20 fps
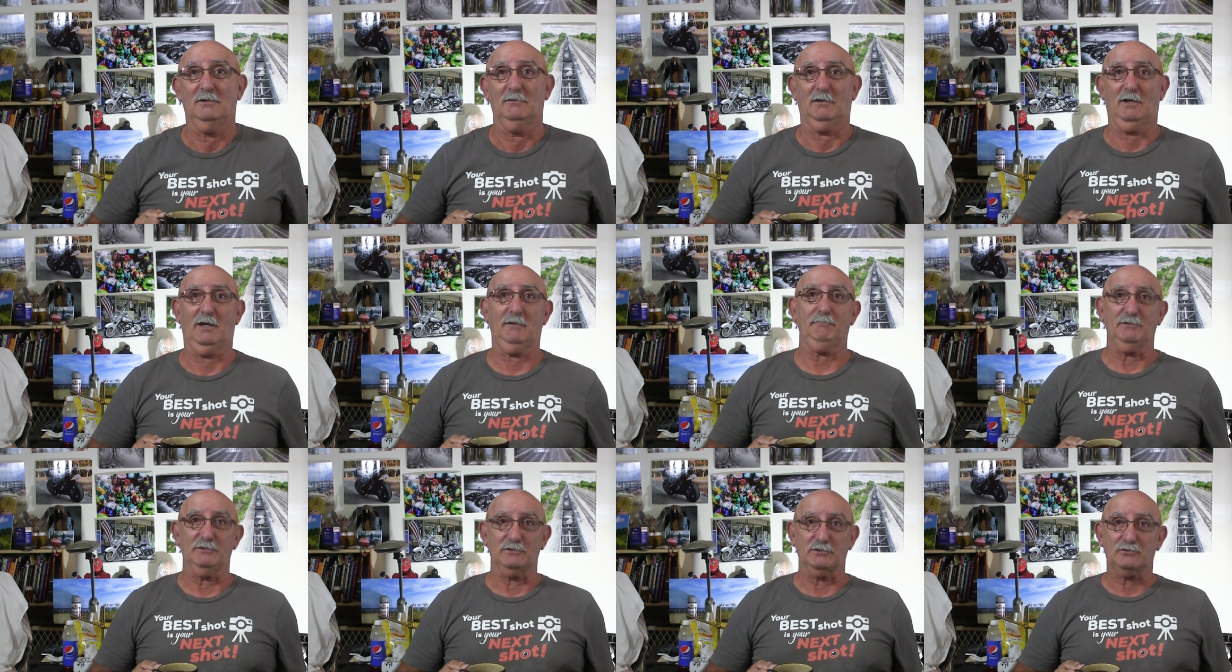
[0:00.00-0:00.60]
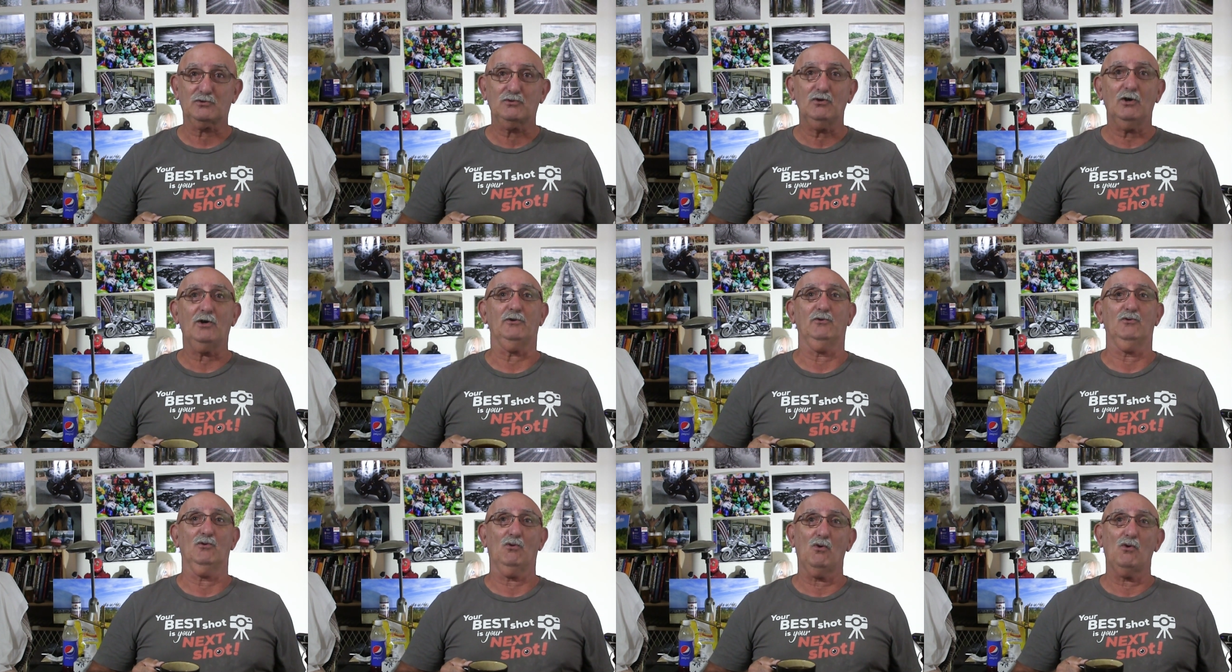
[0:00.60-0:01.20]
I've been
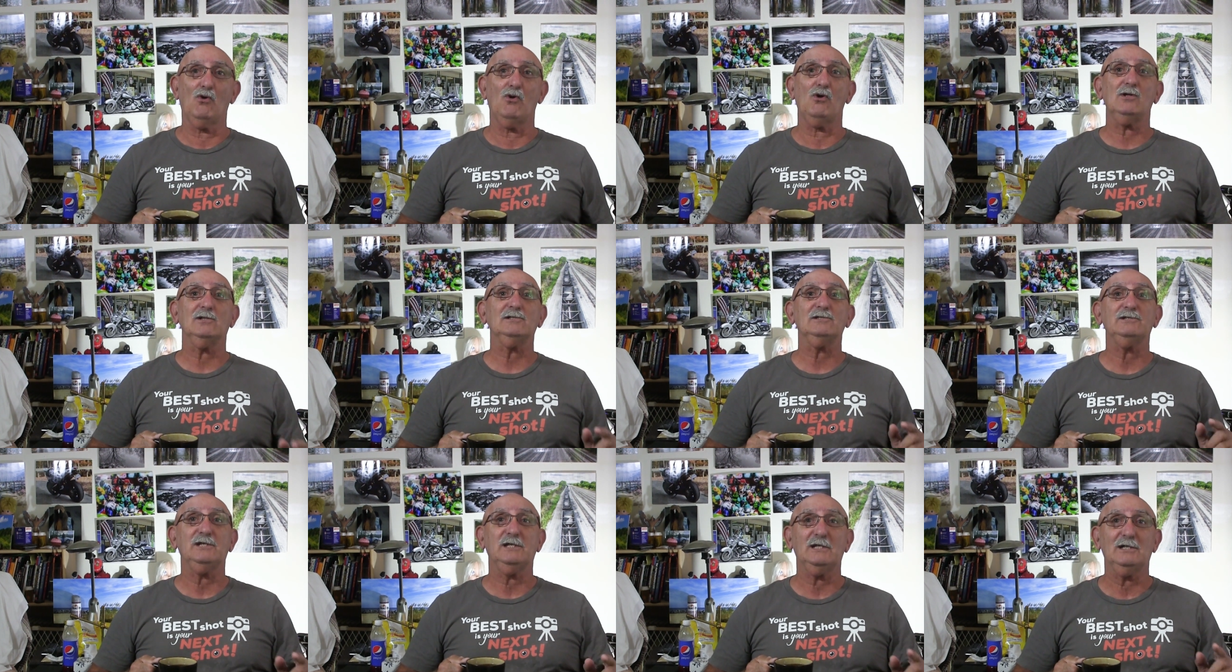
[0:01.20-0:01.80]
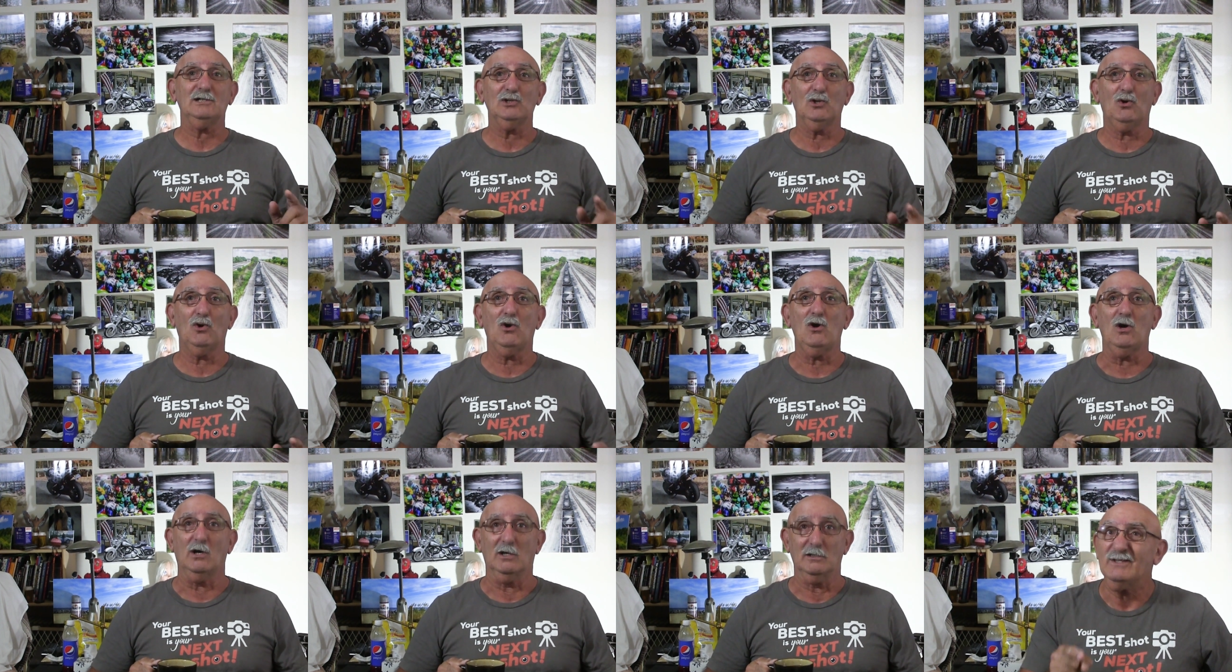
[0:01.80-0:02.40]
good all year
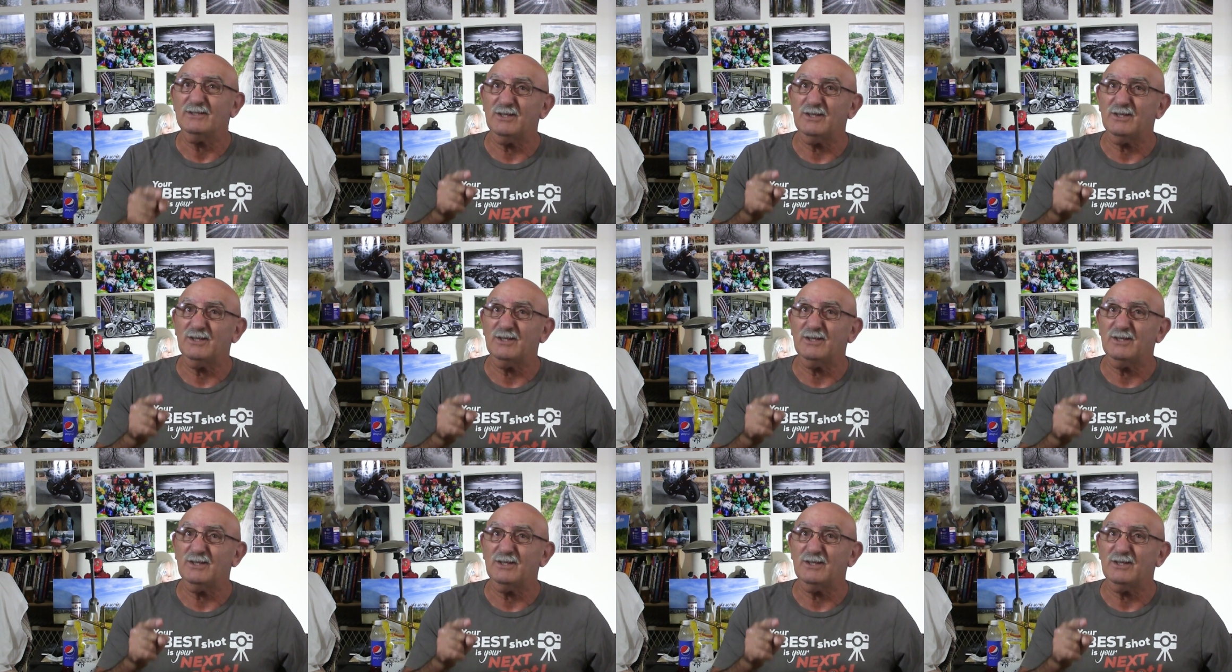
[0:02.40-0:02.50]
long.